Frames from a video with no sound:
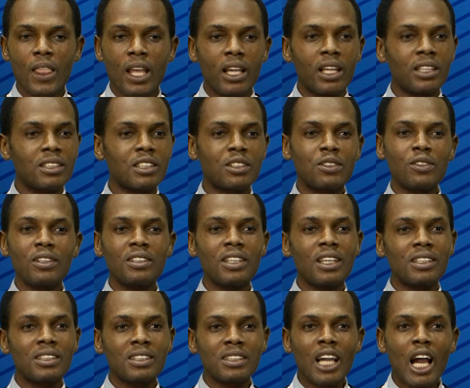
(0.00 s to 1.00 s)
It is not
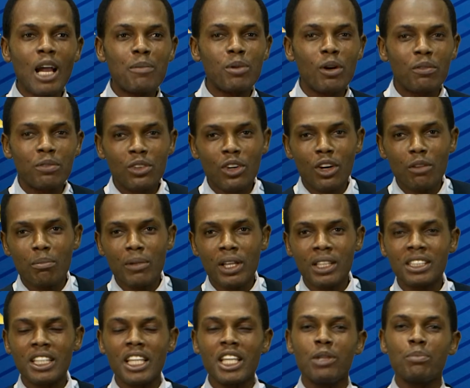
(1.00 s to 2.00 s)
a type of
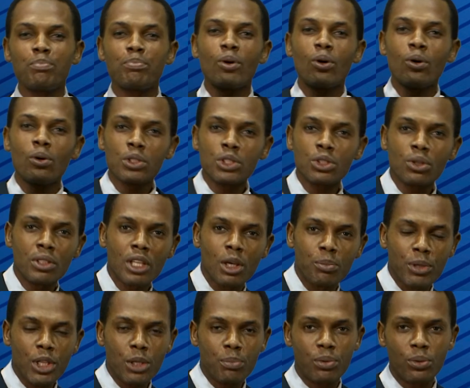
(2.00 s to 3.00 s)
government imposed on the
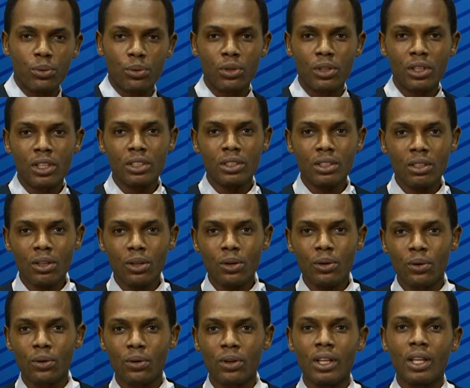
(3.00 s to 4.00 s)
people.
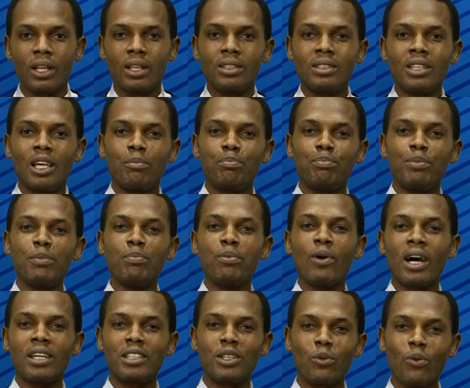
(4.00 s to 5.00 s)
No, the people
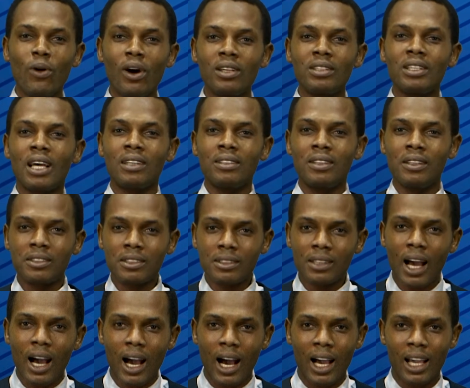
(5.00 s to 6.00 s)
are the ones that
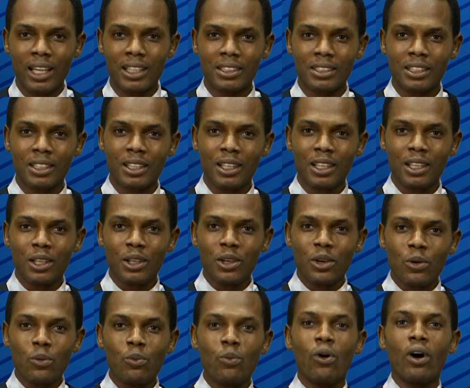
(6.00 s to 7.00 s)
decide
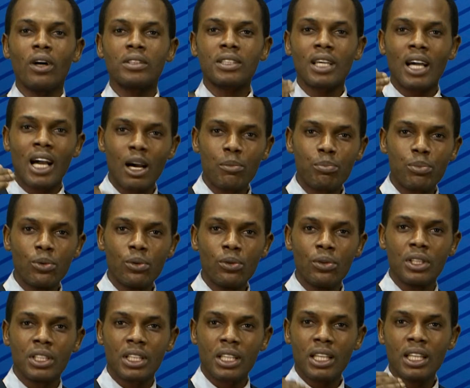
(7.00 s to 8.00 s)
what
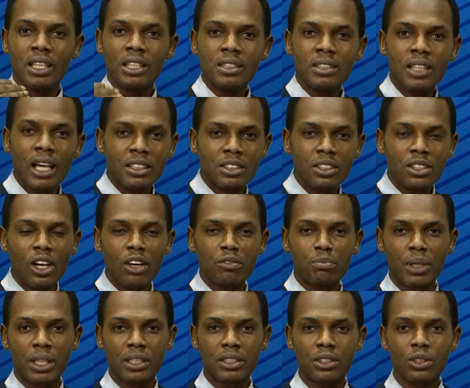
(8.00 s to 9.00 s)
happens in that
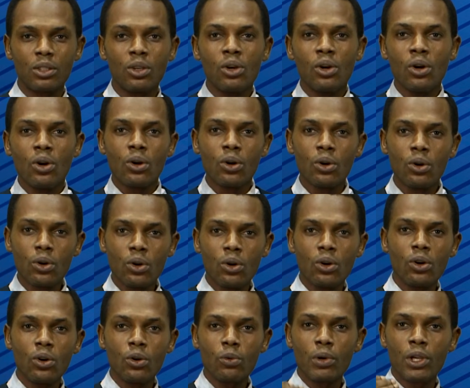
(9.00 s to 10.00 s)
government,
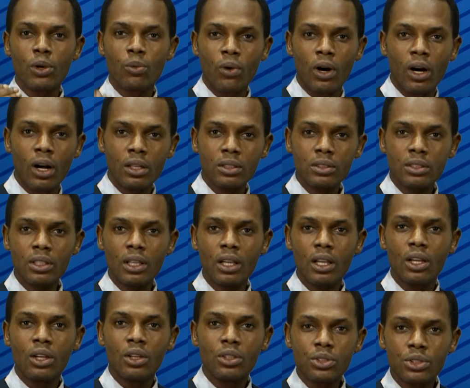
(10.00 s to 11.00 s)
who we want
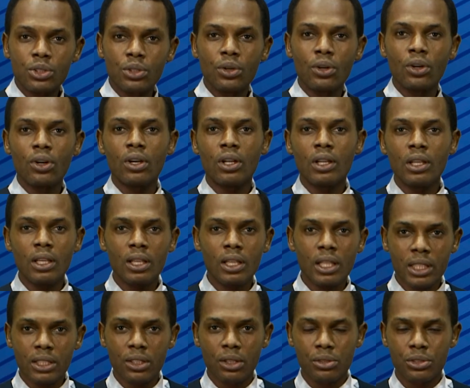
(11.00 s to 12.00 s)
to
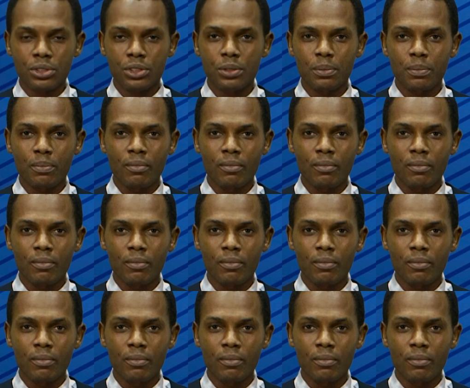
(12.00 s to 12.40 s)
lead us.